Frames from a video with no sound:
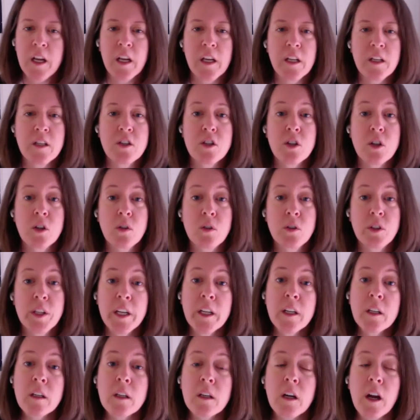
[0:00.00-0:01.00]
And so
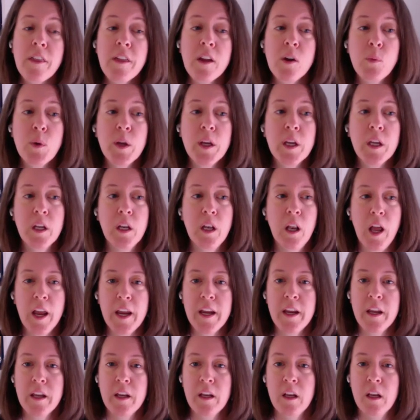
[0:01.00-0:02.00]
there, I think we can
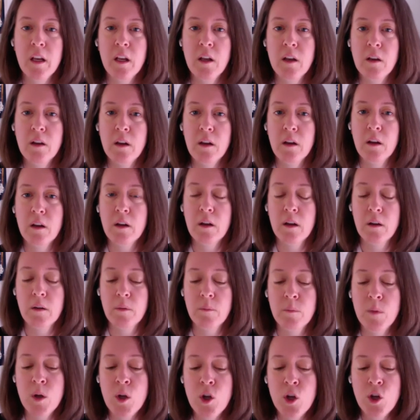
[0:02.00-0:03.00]
liken it
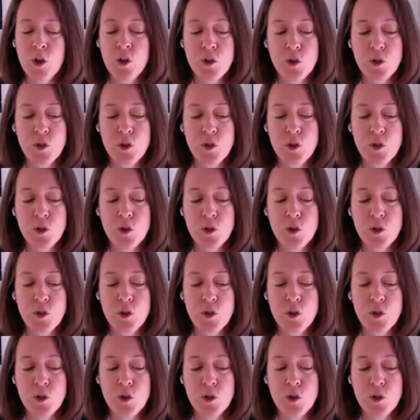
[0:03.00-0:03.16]
um,